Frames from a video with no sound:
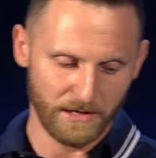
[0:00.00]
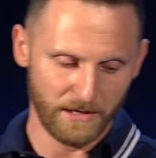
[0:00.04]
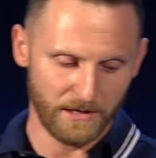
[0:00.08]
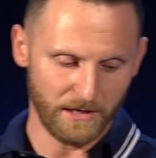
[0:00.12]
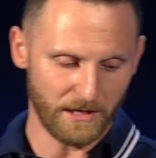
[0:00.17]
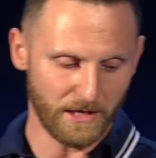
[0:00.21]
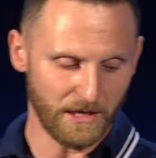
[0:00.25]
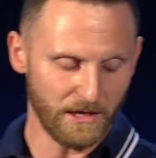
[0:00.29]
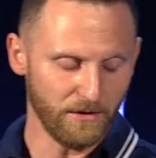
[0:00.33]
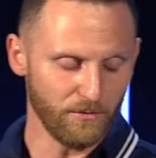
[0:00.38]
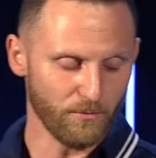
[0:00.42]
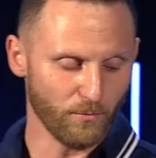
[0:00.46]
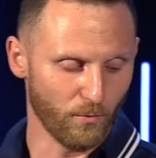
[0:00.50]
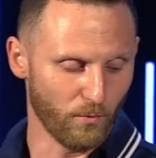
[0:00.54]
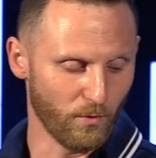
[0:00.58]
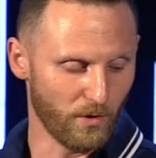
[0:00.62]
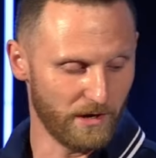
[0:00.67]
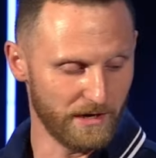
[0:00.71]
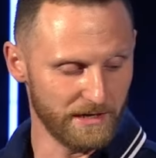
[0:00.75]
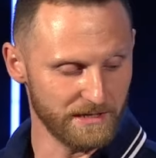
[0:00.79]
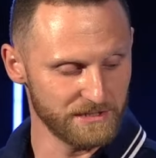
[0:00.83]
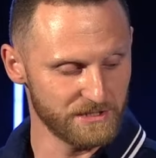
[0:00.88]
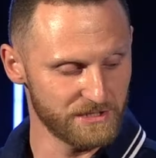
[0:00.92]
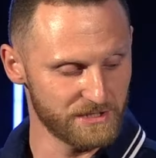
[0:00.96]
he
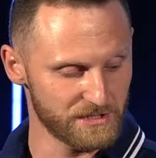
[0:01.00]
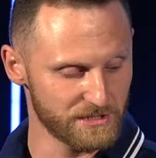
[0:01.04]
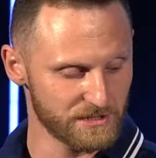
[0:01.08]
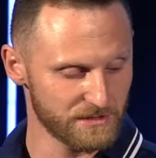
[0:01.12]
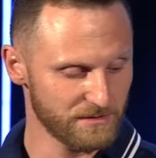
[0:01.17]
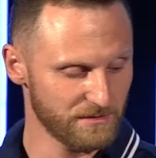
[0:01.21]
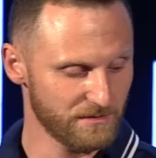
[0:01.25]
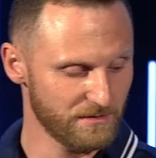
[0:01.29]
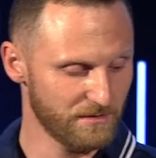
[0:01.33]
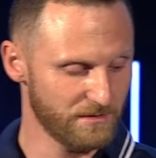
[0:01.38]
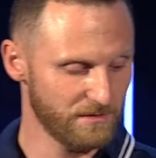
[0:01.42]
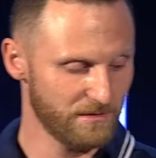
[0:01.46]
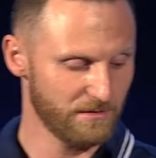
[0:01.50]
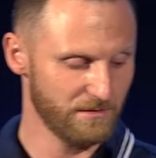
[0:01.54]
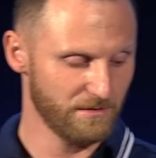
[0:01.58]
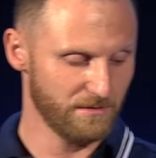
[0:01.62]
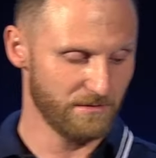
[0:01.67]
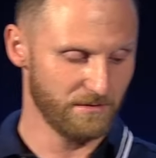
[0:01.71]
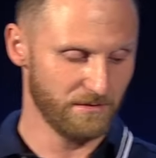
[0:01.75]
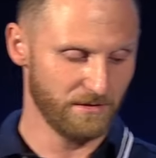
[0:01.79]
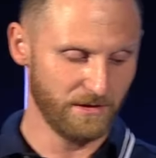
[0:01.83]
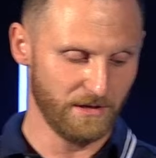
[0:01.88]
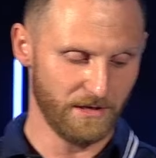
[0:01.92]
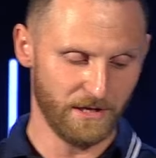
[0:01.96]
was
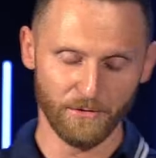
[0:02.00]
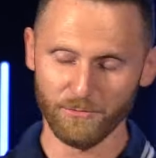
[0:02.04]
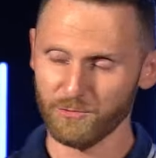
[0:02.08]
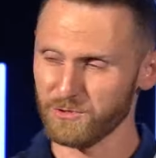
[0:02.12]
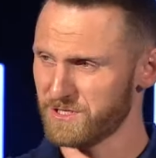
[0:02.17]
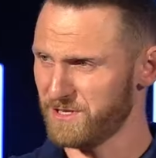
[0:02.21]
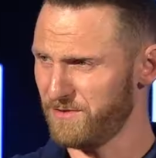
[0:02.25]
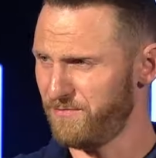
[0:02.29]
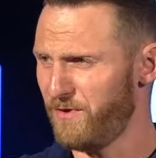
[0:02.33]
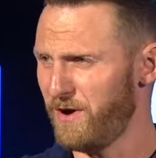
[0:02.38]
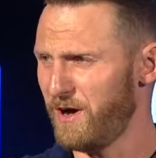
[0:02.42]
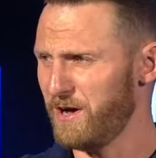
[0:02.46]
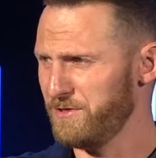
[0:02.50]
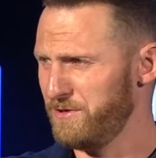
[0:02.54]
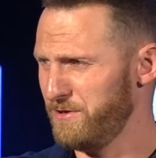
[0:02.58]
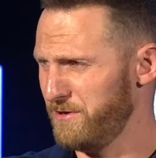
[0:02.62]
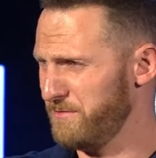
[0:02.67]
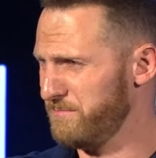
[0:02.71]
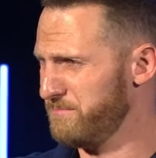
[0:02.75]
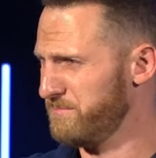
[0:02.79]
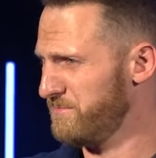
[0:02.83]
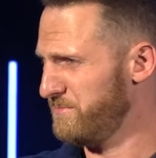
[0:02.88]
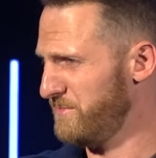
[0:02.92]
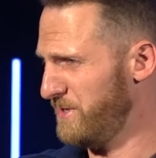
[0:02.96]
a
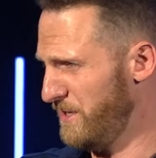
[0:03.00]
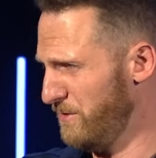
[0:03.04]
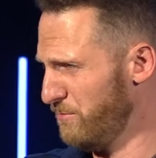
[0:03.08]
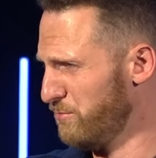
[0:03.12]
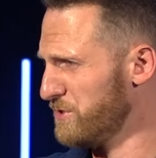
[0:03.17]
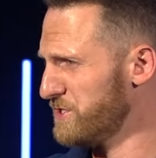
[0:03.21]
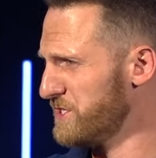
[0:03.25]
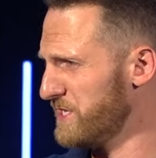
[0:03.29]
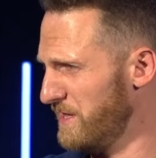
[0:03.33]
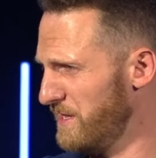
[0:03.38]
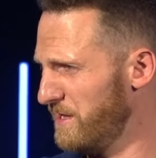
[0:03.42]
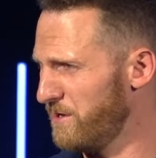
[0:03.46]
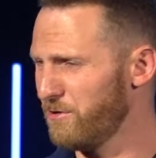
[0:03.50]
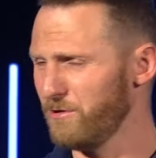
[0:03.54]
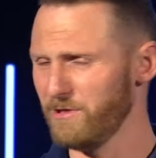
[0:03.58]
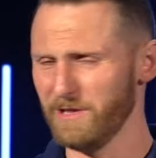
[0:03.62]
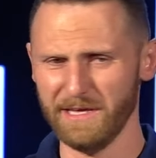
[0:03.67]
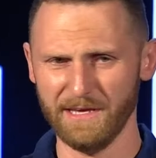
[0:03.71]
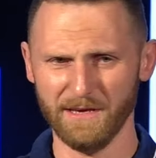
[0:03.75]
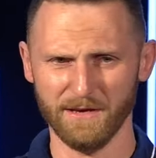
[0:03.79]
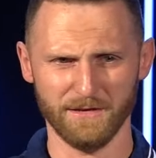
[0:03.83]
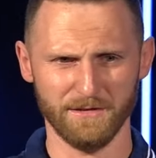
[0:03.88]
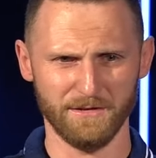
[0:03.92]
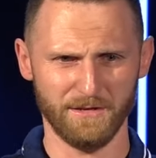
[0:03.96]
father. He was
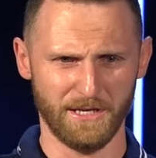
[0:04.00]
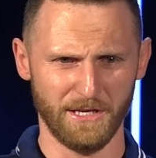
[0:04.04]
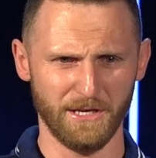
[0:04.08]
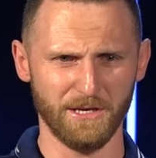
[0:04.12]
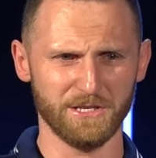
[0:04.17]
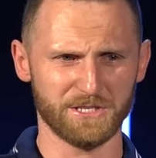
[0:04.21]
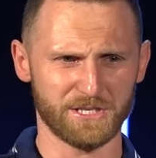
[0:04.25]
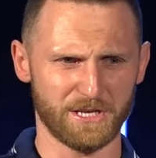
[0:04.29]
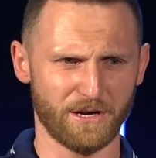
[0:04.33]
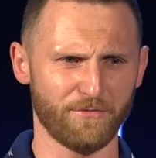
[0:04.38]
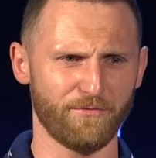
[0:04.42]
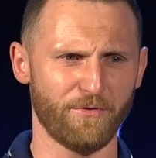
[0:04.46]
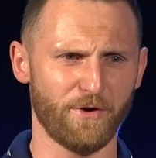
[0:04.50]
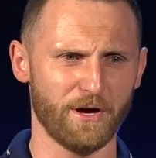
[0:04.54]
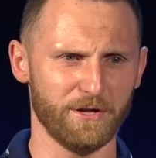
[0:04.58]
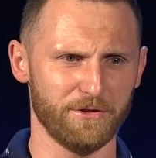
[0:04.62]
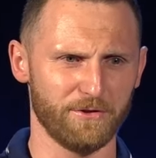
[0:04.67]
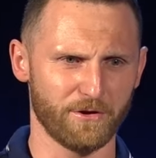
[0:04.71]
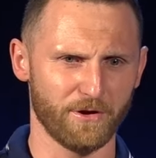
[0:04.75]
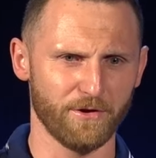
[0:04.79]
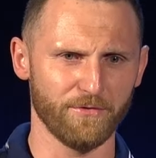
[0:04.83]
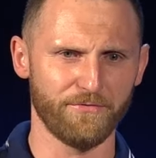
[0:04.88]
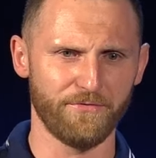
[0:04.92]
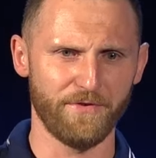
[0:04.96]
literally, he is our
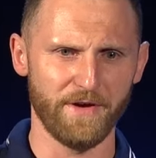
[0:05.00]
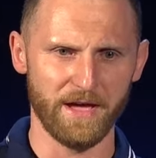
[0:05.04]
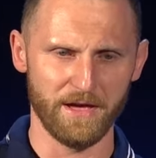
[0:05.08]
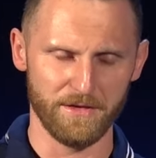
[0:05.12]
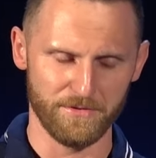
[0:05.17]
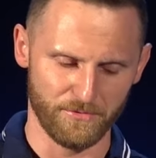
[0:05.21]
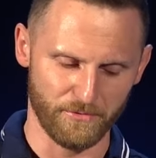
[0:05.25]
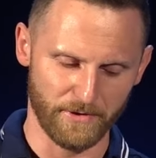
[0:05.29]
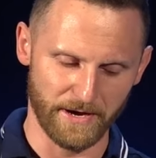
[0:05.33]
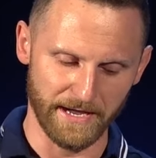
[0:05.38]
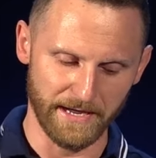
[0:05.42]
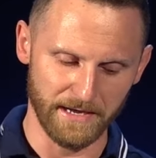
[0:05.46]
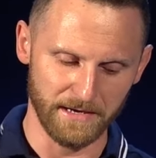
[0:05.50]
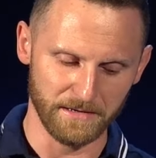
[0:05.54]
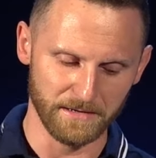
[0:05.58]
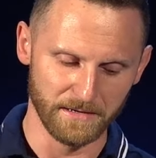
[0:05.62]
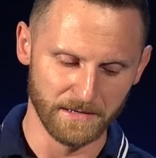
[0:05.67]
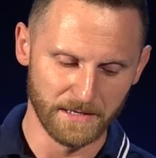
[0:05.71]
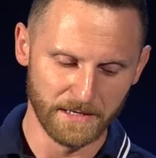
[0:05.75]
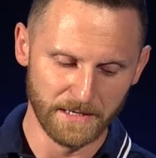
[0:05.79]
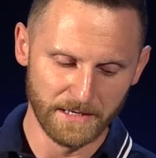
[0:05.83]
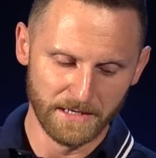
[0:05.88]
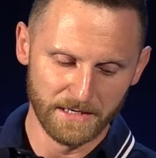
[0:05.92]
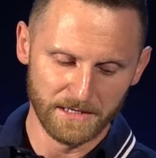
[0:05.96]
father of faith, right?
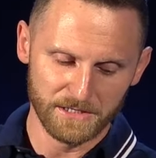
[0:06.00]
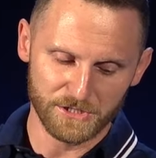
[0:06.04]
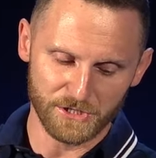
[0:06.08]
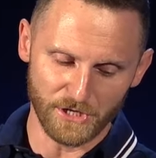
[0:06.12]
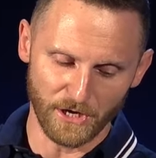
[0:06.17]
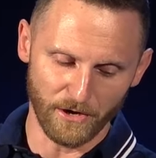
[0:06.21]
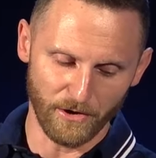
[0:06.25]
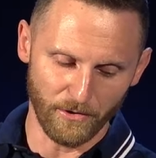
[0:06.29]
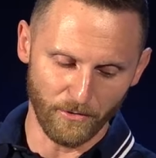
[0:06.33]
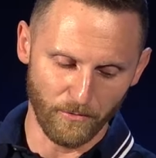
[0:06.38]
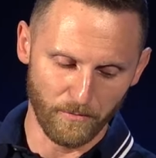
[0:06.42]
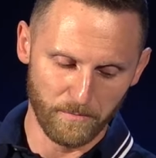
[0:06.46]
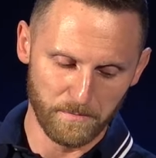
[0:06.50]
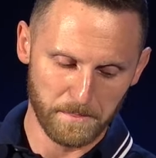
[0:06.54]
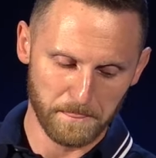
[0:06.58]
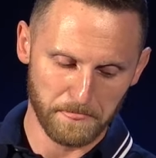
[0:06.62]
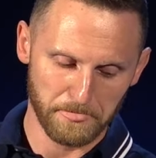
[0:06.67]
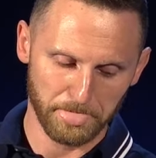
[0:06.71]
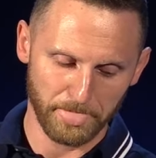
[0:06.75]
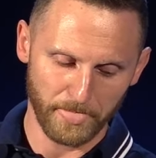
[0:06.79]
So